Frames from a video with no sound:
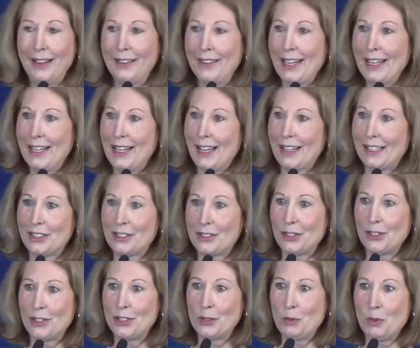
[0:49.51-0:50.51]
They got a
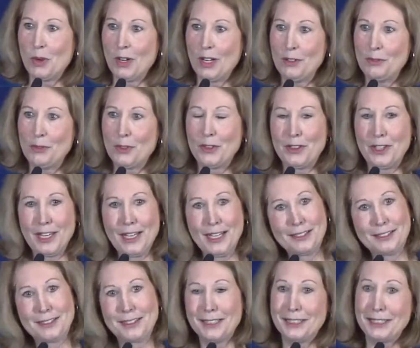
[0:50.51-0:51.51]
search warrant for
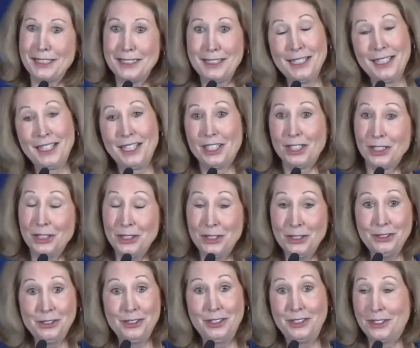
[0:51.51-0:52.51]
things that didn't
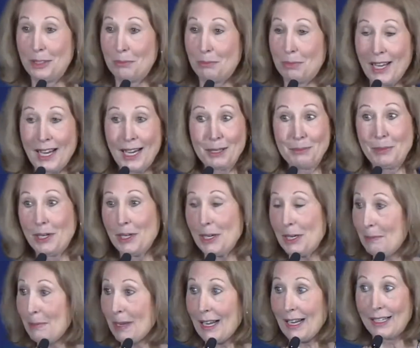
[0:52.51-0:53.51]
include the
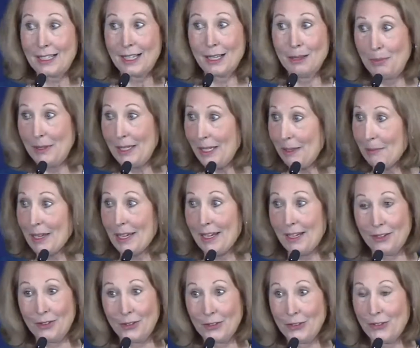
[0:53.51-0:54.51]
BlackBerry backup
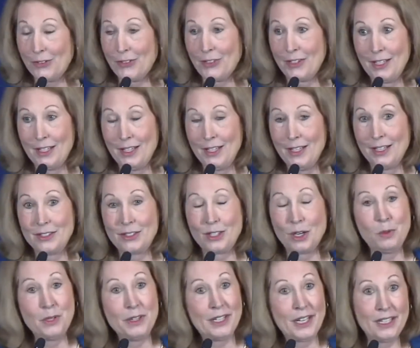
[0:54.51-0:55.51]
emails.
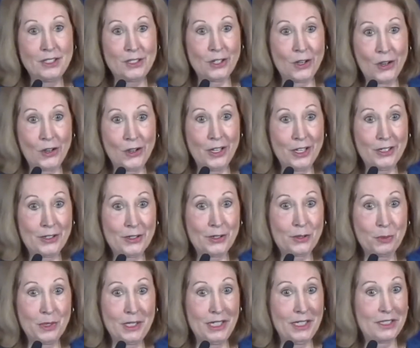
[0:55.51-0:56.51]
So when they told
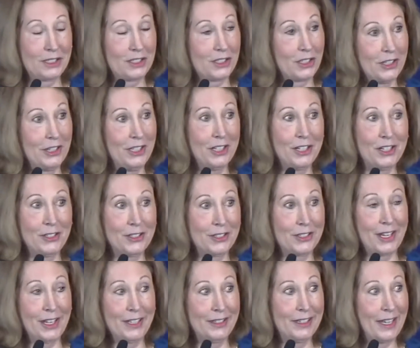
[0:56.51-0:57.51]
us, when he stood there and
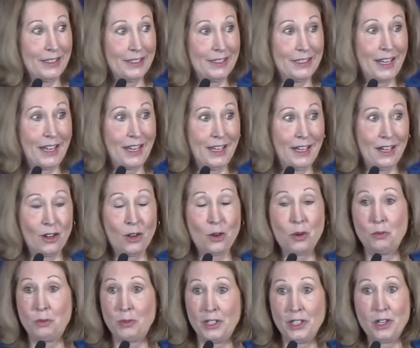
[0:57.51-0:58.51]
said that day,
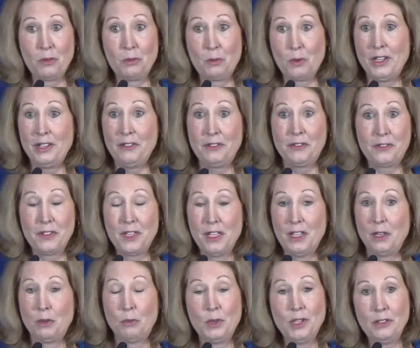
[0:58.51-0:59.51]
oh, you know, we've,
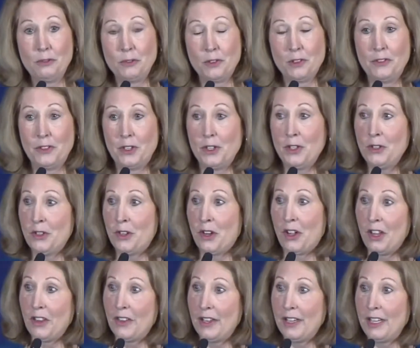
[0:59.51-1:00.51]
we've reviewed
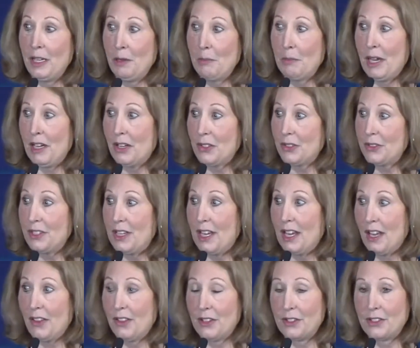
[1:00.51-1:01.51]
all the emails
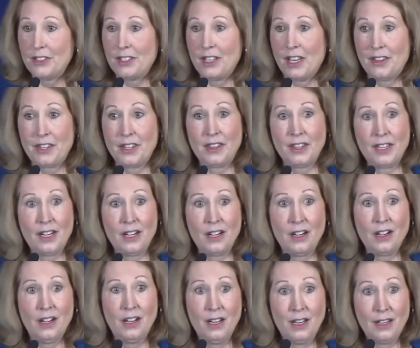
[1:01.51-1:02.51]
now, there's nothing
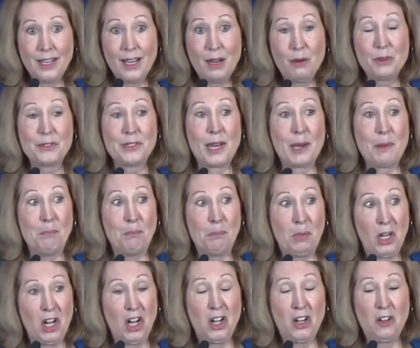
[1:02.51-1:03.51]
there, that was a
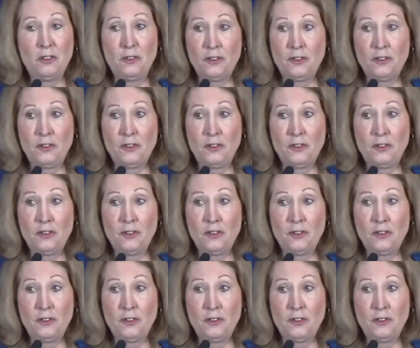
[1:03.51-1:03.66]
ball